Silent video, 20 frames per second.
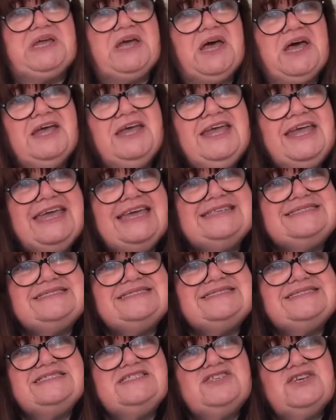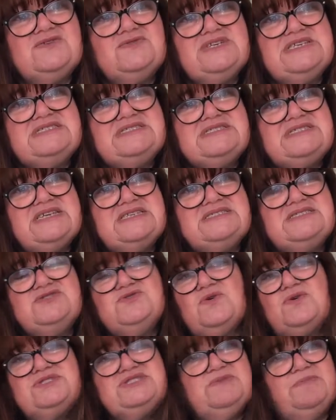Yeah, it's it's
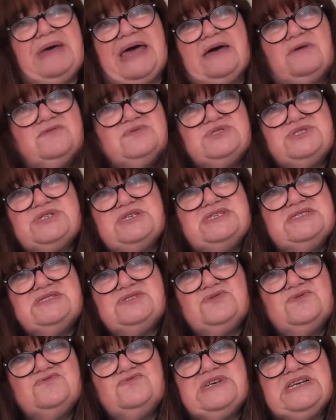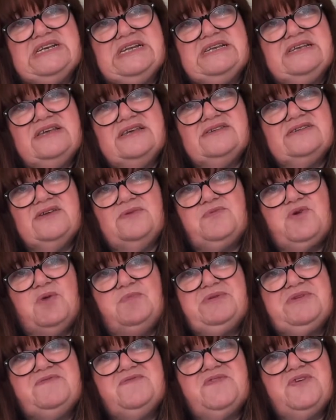not really a
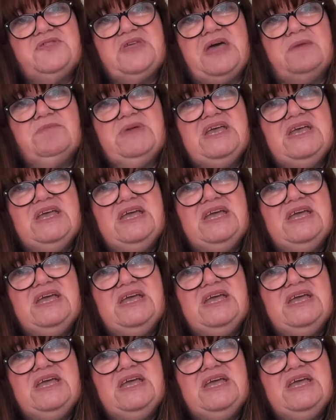problem for them.